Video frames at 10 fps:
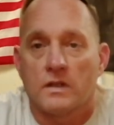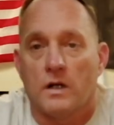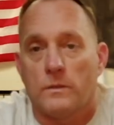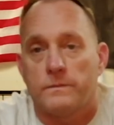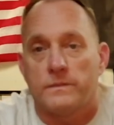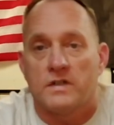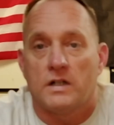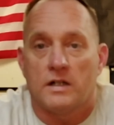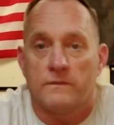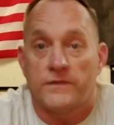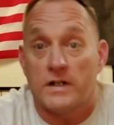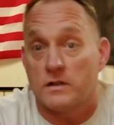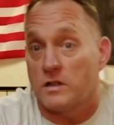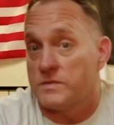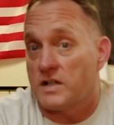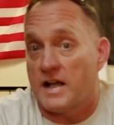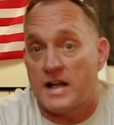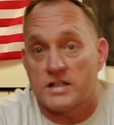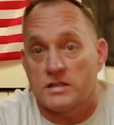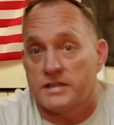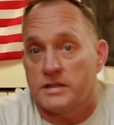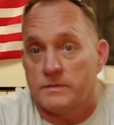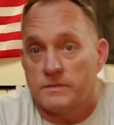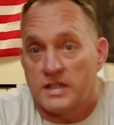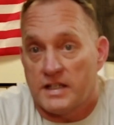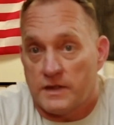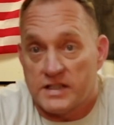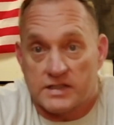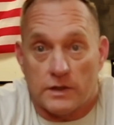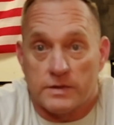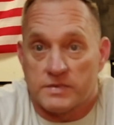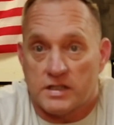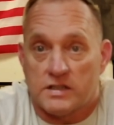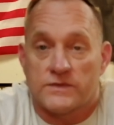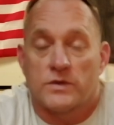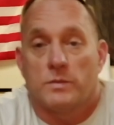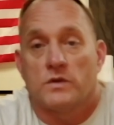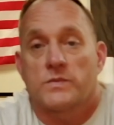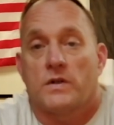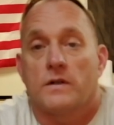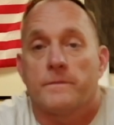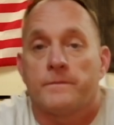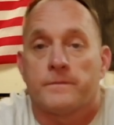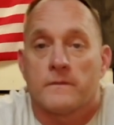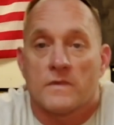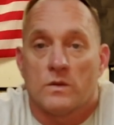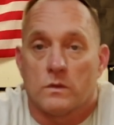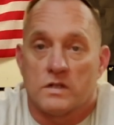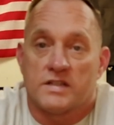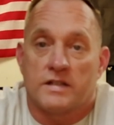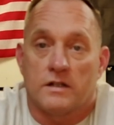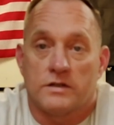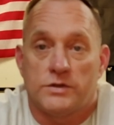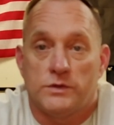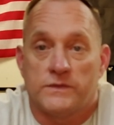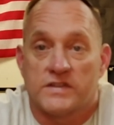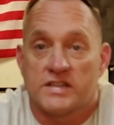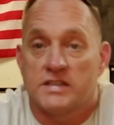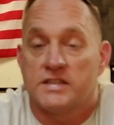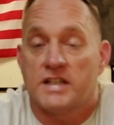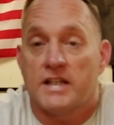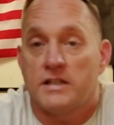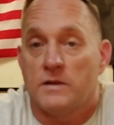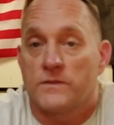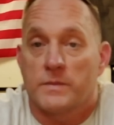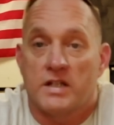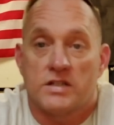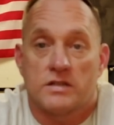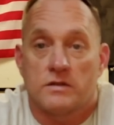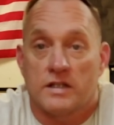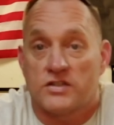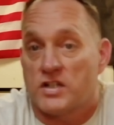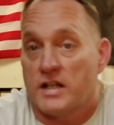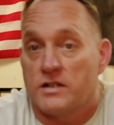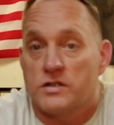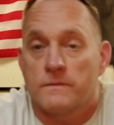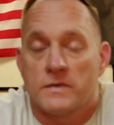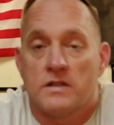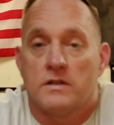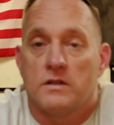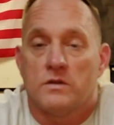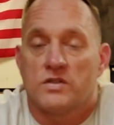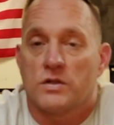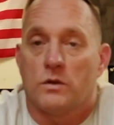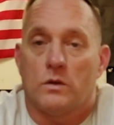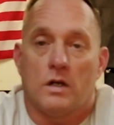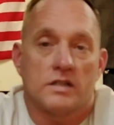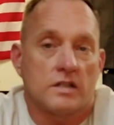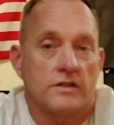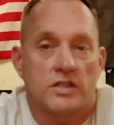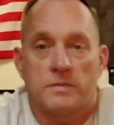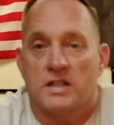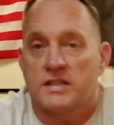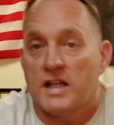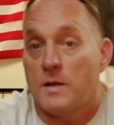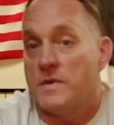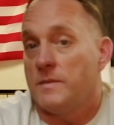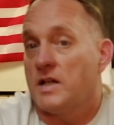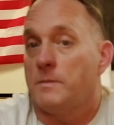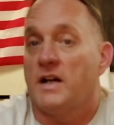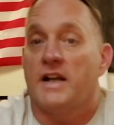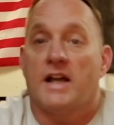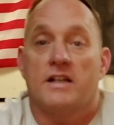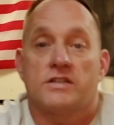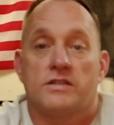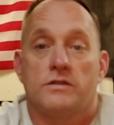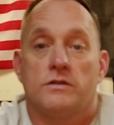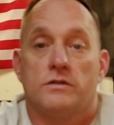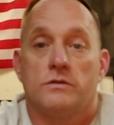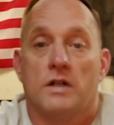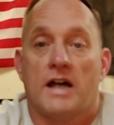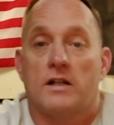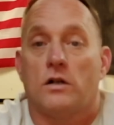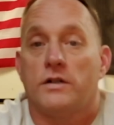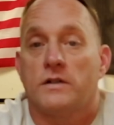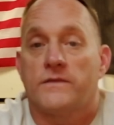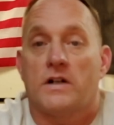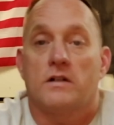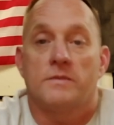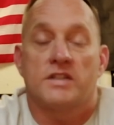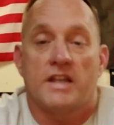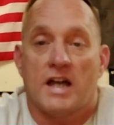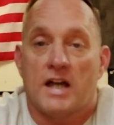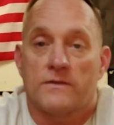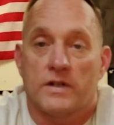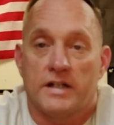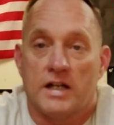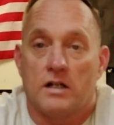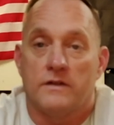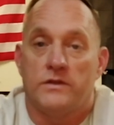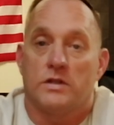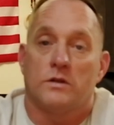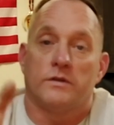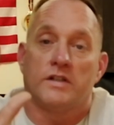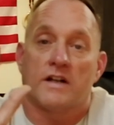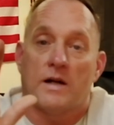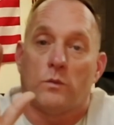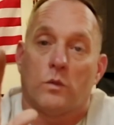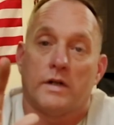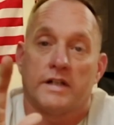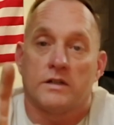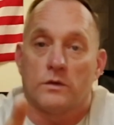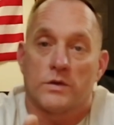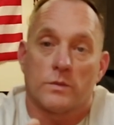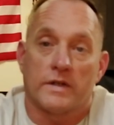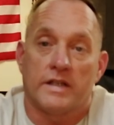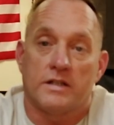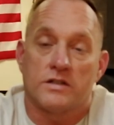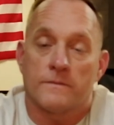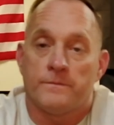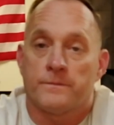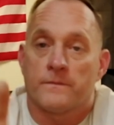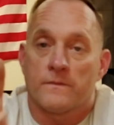No, firearms are actually, they sell themselves for the most part. We're just here to facilitate information exchange. So I'll talk to you about that. Maybe I might ask you, out of all your firearms that you have right now, if you could only grab one and go to the range,